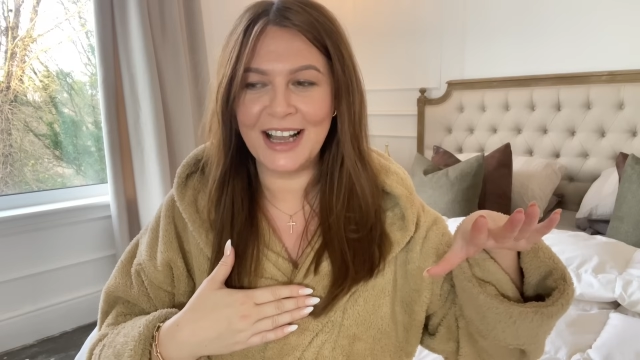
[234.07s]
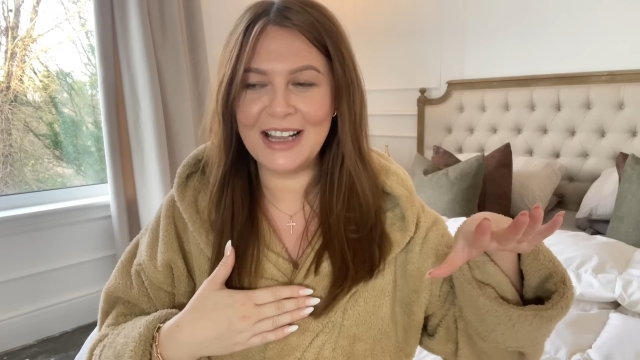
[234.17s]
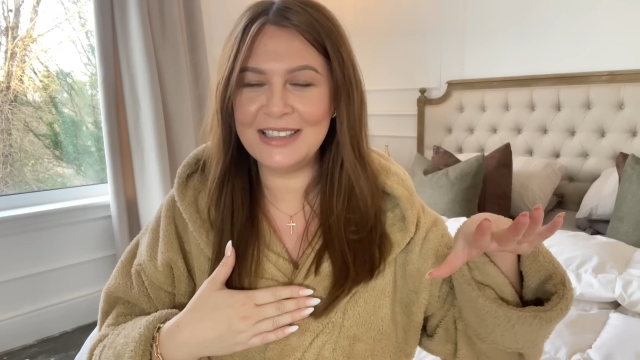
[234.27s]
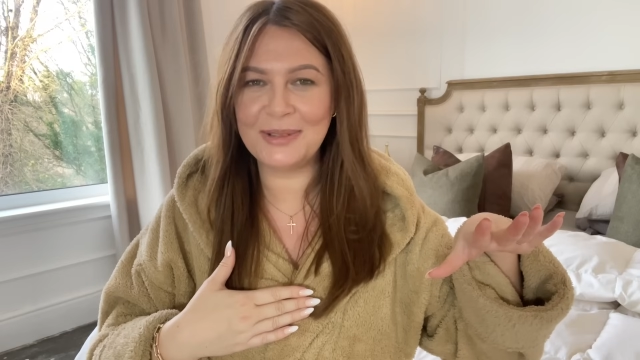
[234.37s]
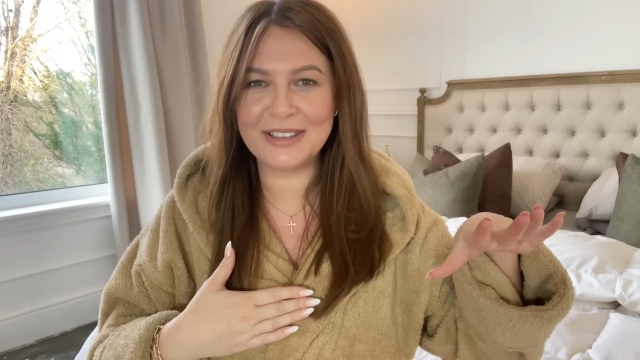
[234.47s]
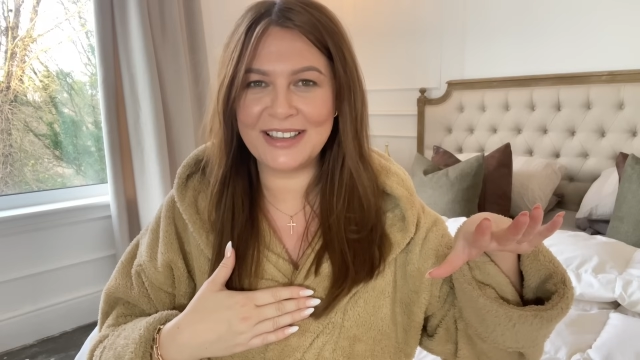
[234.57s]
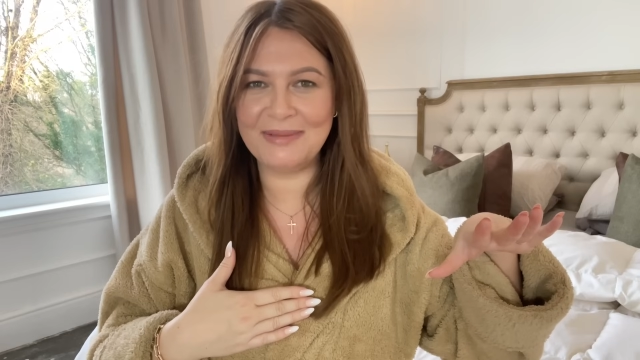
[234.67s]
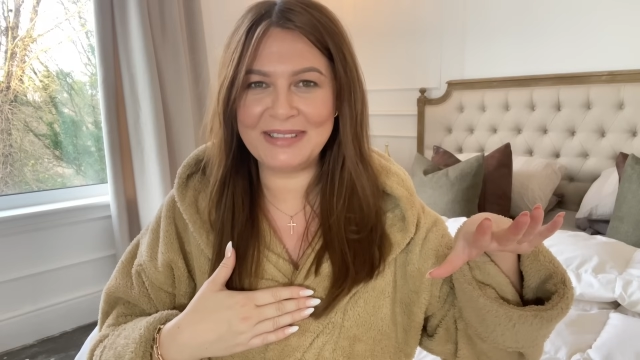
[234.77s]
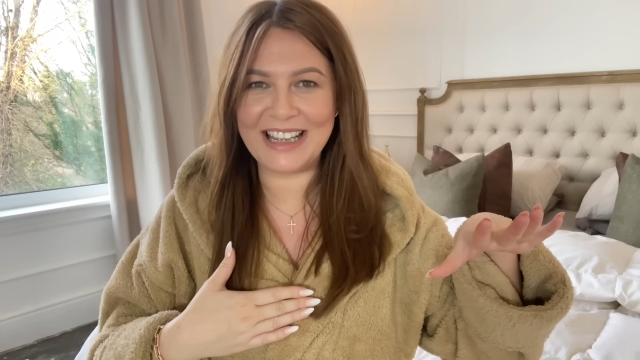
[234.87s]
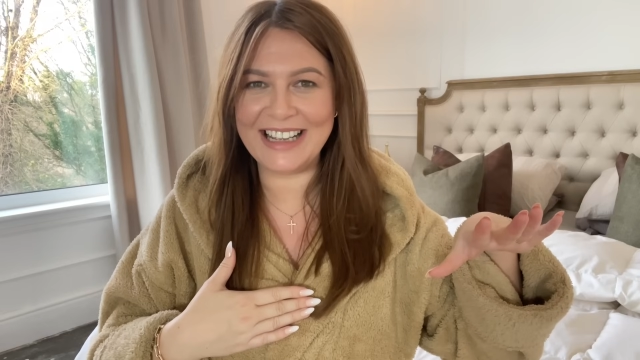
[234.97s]
It's one of
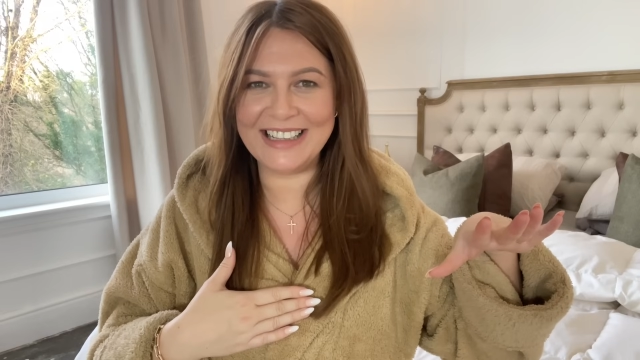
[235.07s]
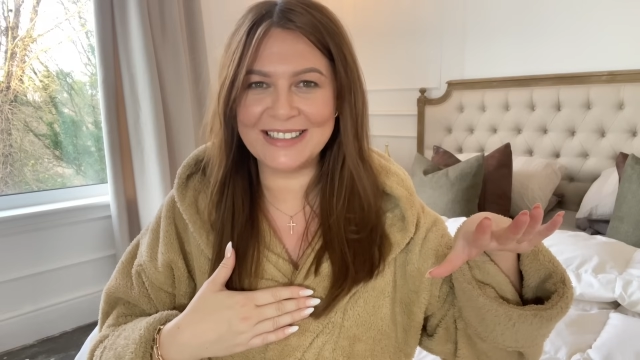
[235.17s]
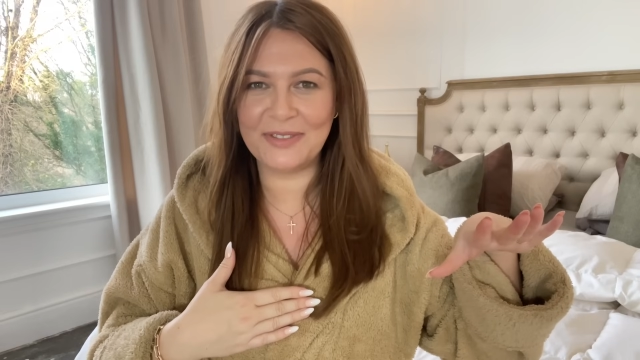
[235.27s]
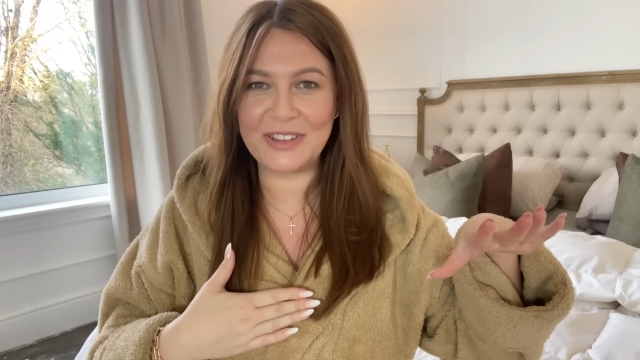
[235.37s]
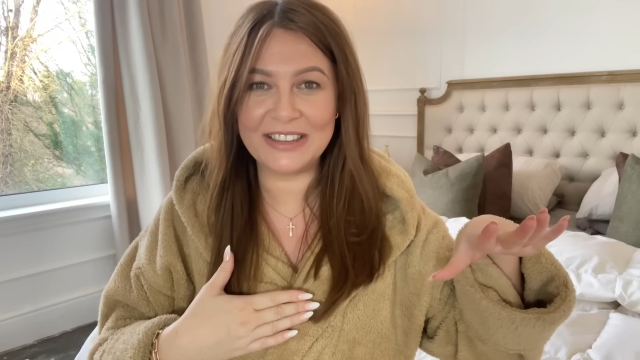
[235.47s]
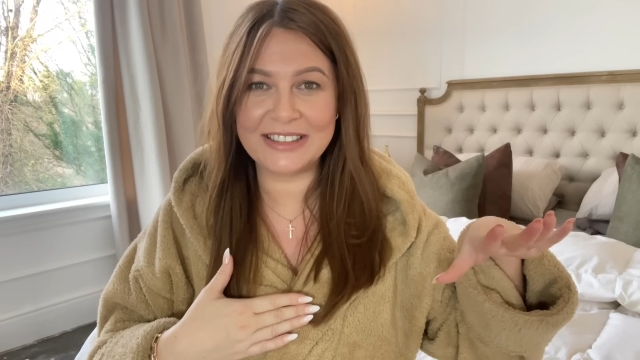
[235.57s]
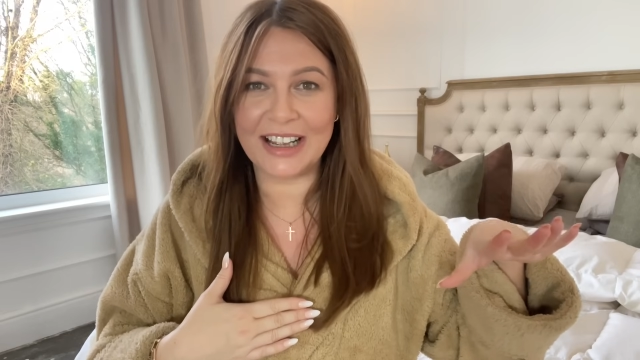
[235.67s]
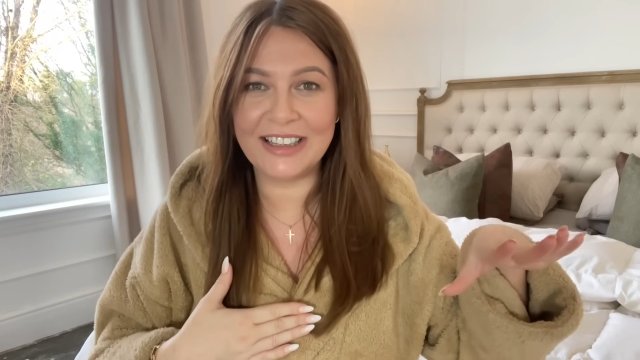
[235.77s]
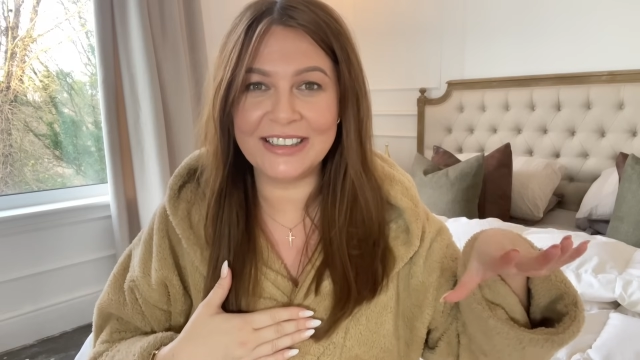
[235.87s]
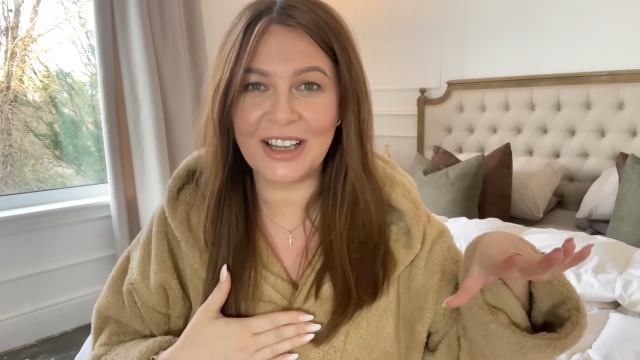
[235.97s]
them days. I feel tired.